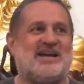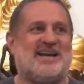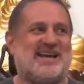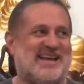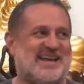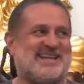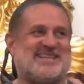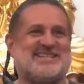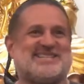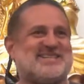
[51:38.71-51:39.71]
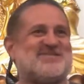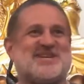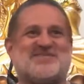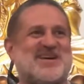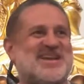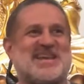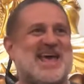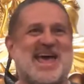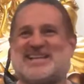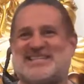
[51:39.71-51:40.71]
I just think, what am I going to
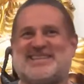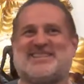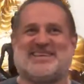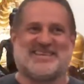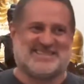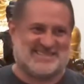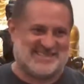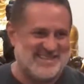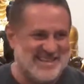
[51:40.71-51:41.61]
add to this?